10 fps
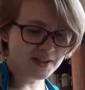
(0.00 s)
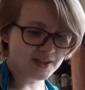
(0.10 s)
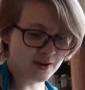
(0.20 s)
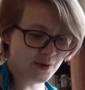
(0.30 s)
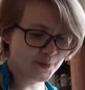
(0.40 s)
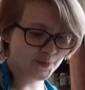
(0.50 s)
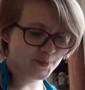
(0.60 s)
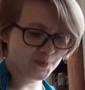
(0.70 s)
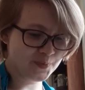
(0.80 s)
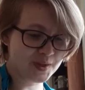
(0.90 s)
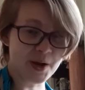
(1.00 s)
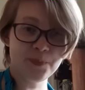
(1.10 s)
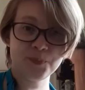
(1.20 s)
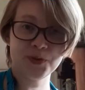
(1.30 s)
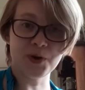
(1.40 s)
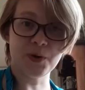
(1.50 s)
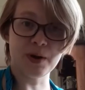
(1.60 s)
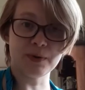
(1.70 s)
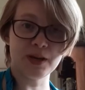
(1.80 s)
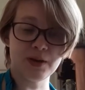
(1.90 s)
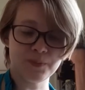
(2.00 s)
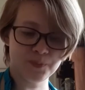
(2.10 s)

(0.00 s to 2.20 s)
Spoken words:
So, yeah. So I'm gonna